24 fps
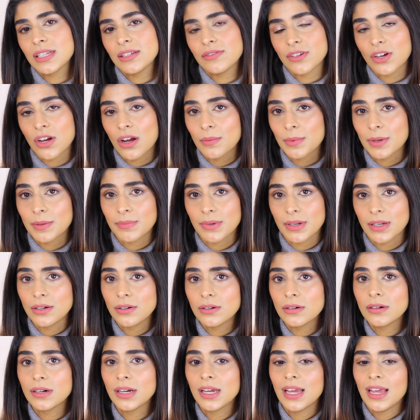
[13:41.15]
Leave a comment
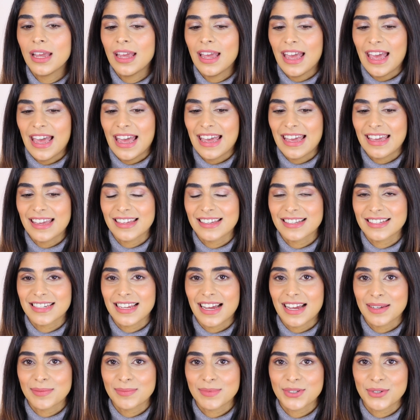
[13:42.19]
below, and
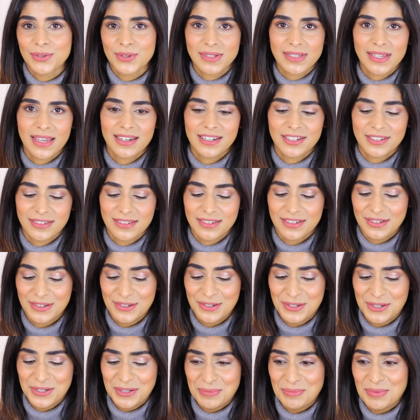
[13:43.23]
I'm so excited
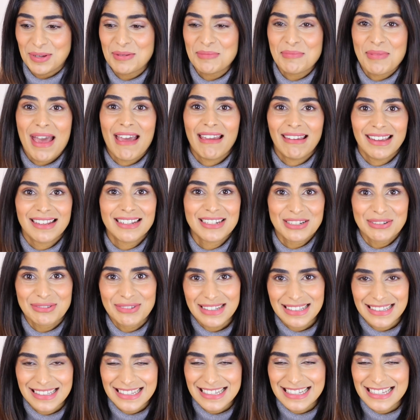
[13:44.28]
to be back in
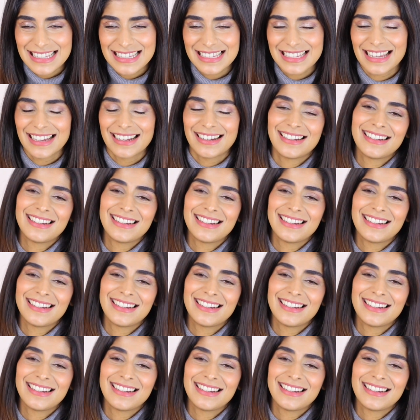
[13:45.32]
doing this.